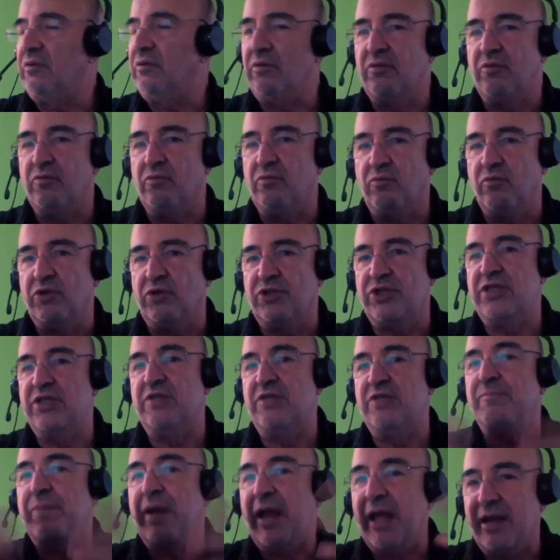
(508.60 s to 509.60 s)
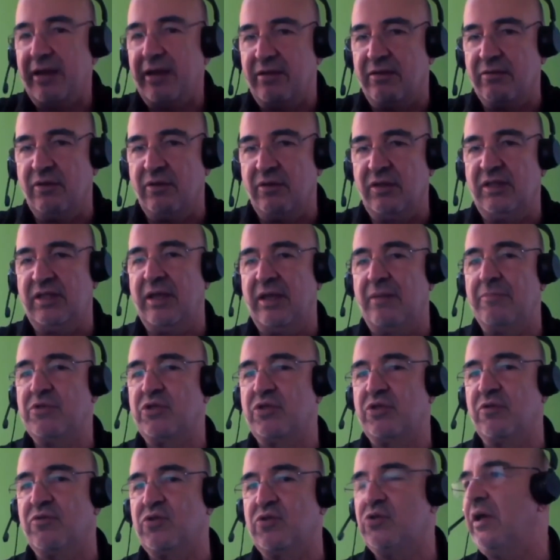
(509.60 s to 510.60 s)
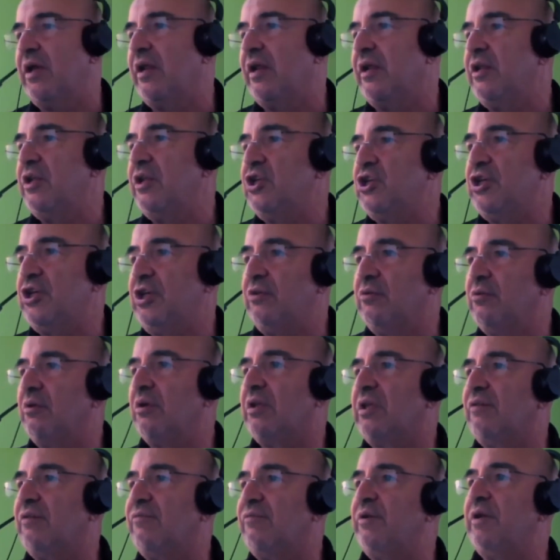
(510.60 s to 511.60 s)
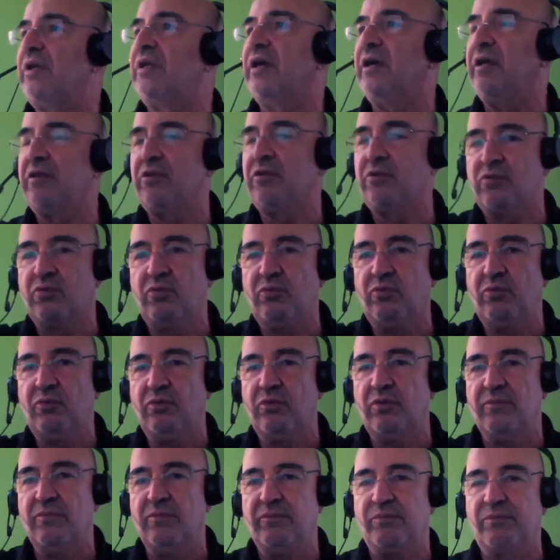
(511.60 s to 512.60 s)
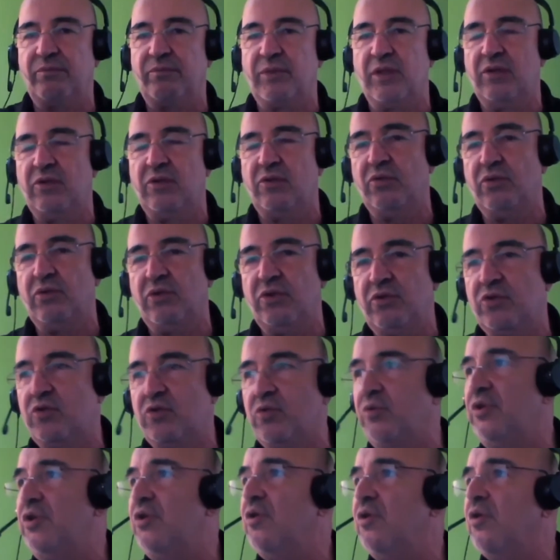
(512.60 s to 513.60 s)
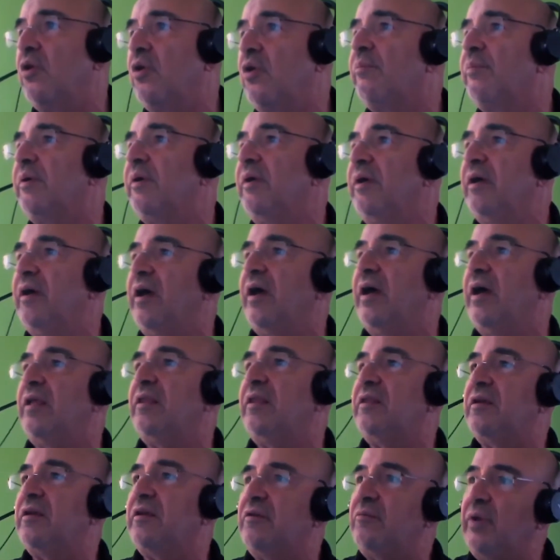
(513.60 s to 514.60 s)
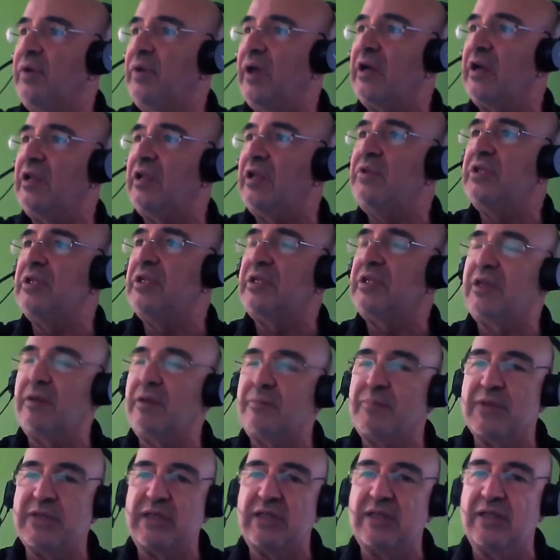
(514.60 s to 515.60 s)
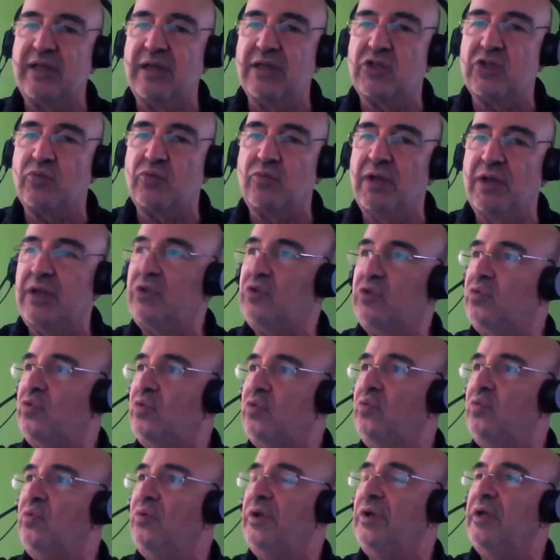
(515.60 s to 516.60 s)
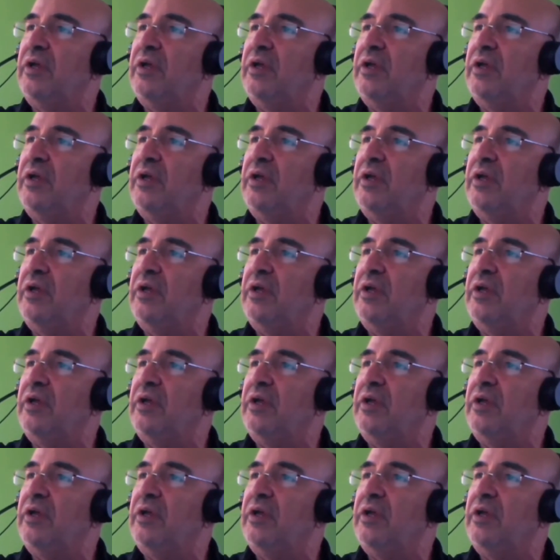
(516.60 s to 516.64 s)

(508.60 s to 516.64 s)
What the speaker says: which is planned in terms of solar energy in North Africa to Europe. And we are limited capacity as well to